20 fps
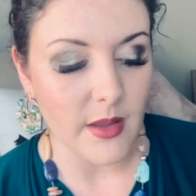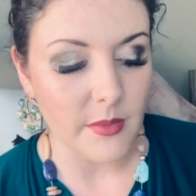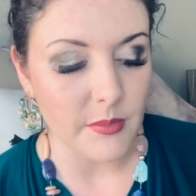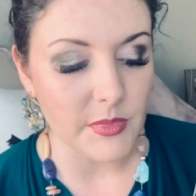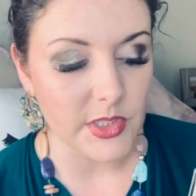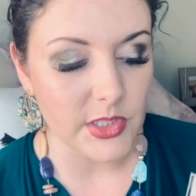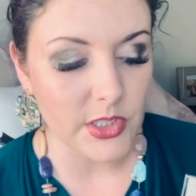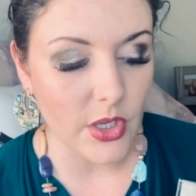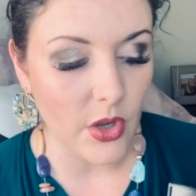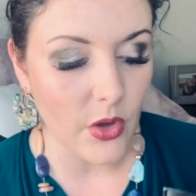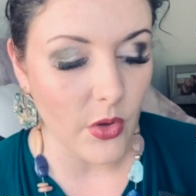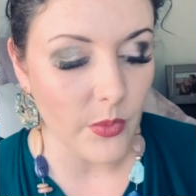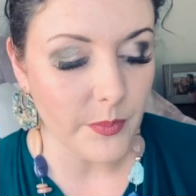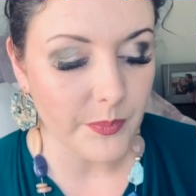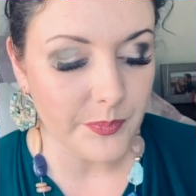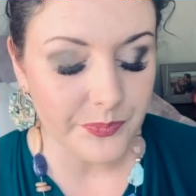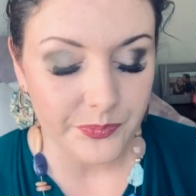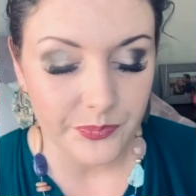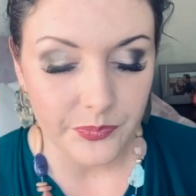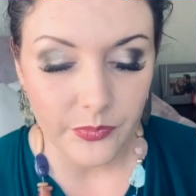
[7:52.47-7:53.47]
So
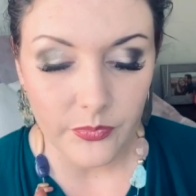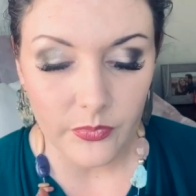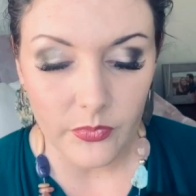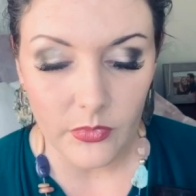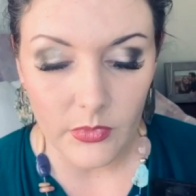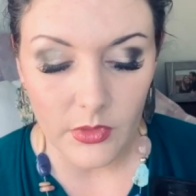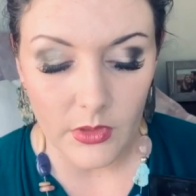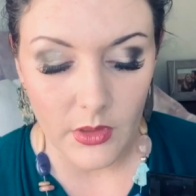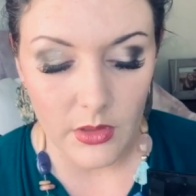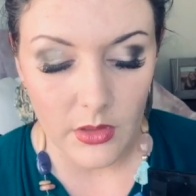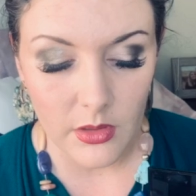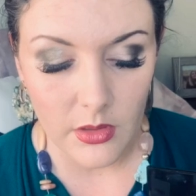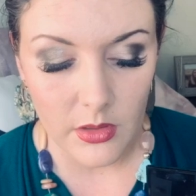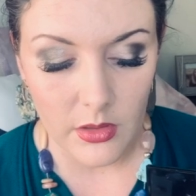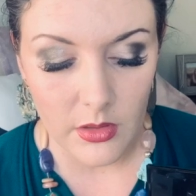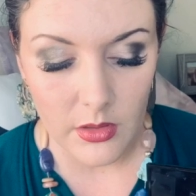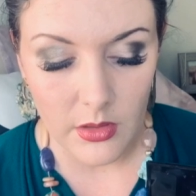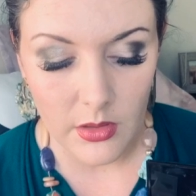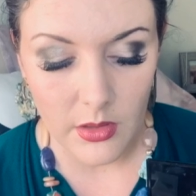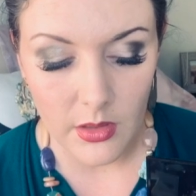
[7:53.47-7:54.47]

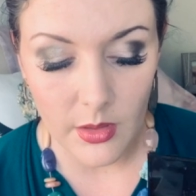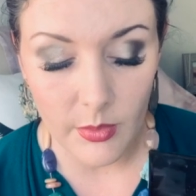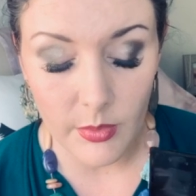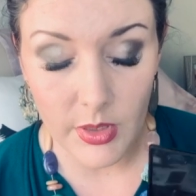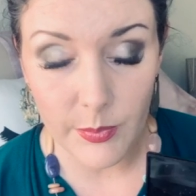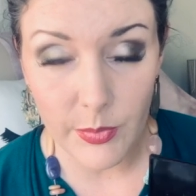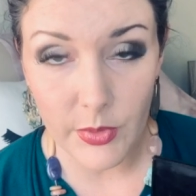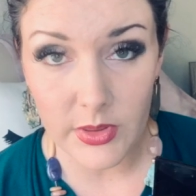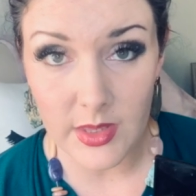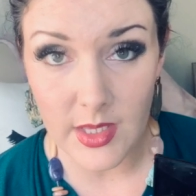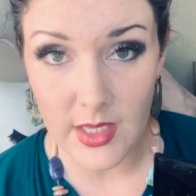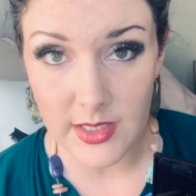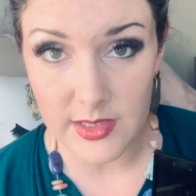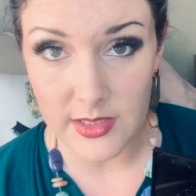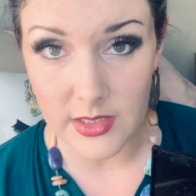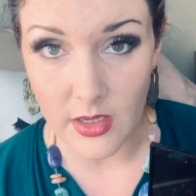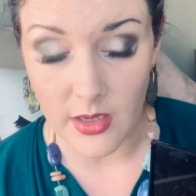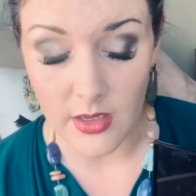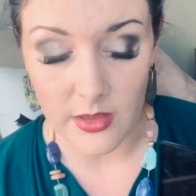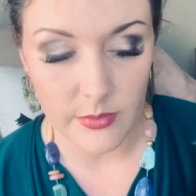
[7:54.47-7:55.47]
I'm gonna put this
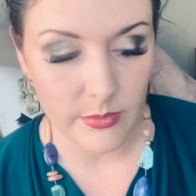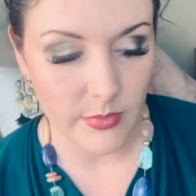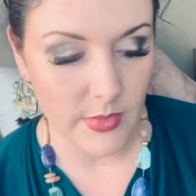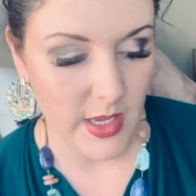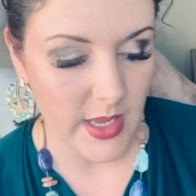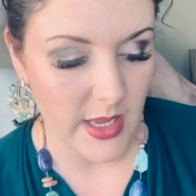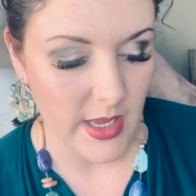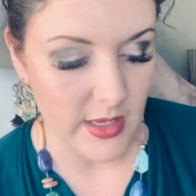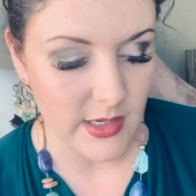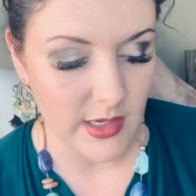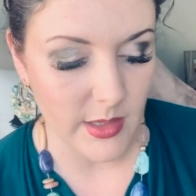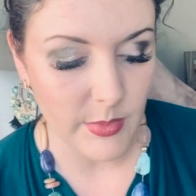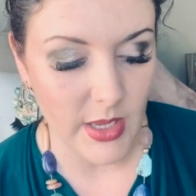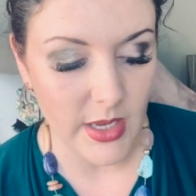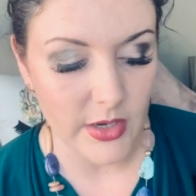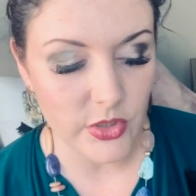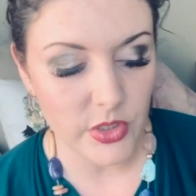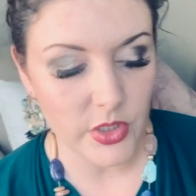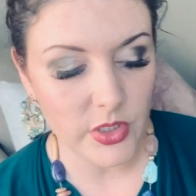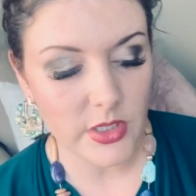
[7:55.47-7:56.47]
on my hand, and I'm
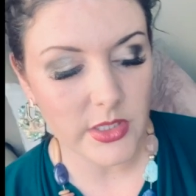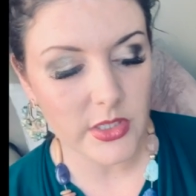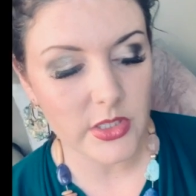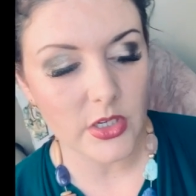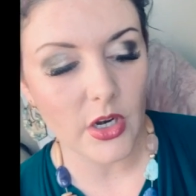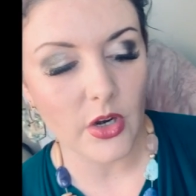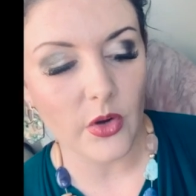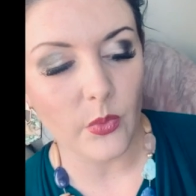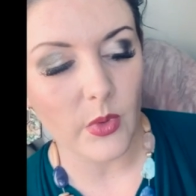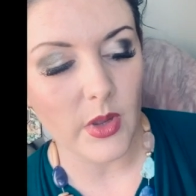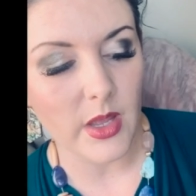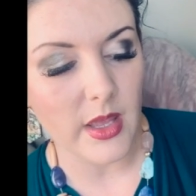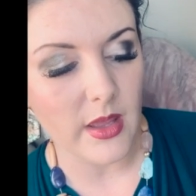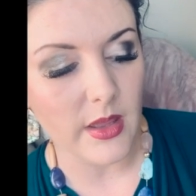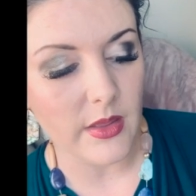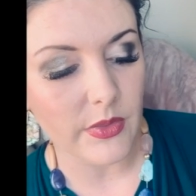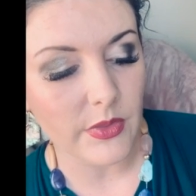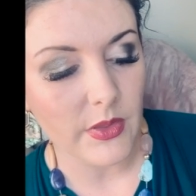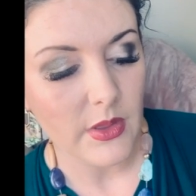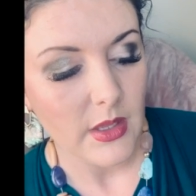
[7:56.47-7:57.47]
actually gonna start
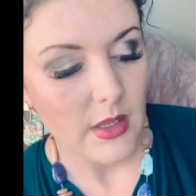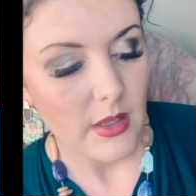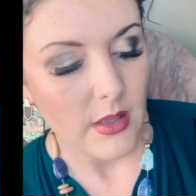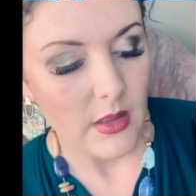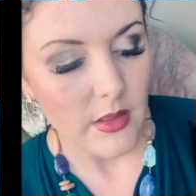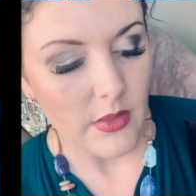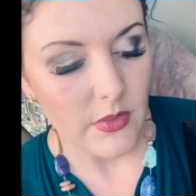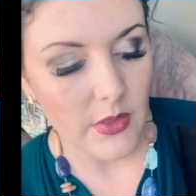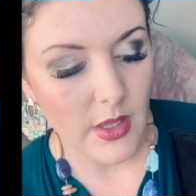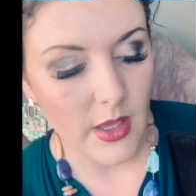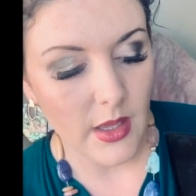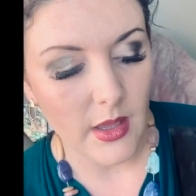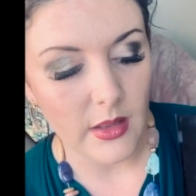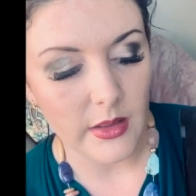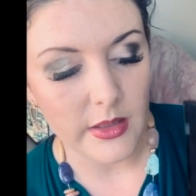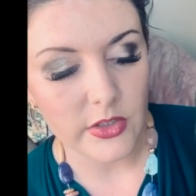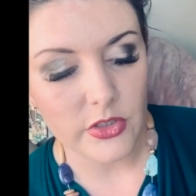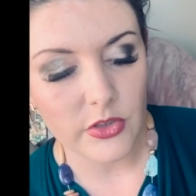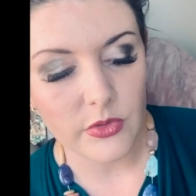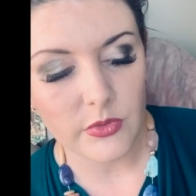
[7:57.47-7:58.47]
with
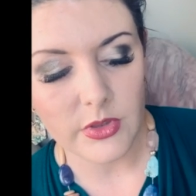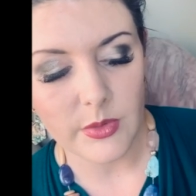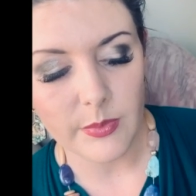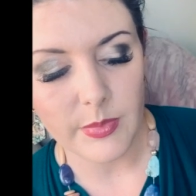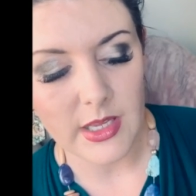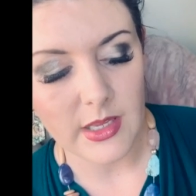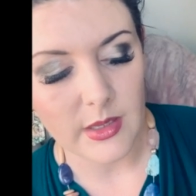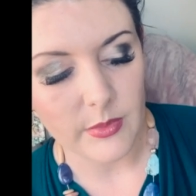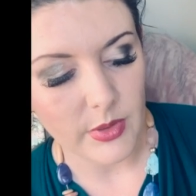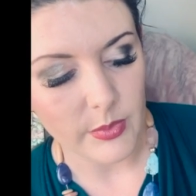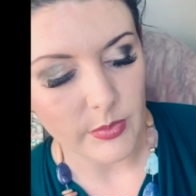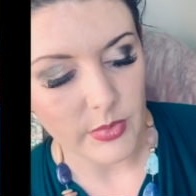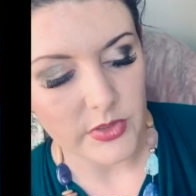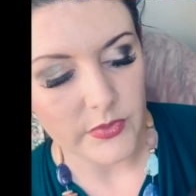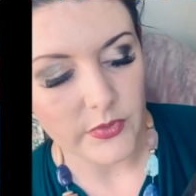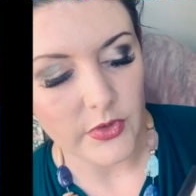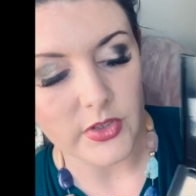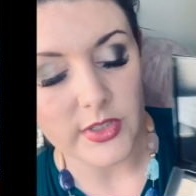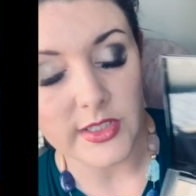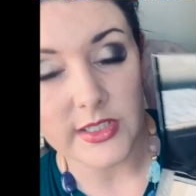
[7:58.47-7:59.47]
let's do it the pink and purples
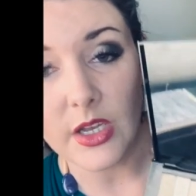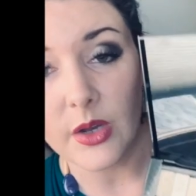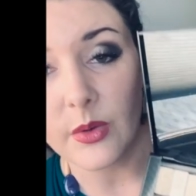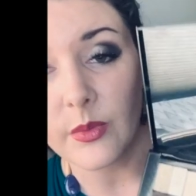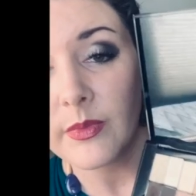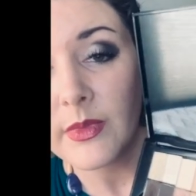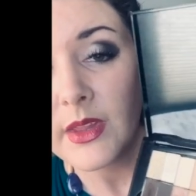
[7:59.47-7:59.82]
first. So